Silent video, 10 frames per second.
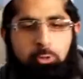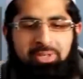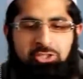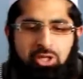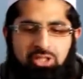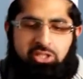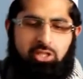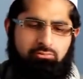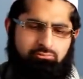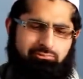he'll be
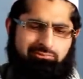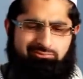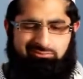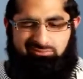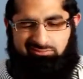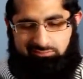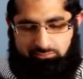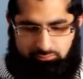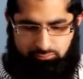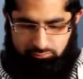stretching,
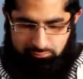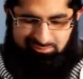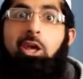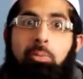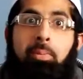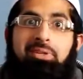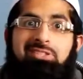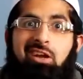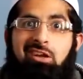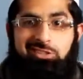he'll be
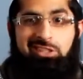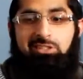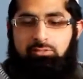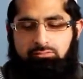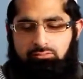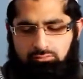massaging,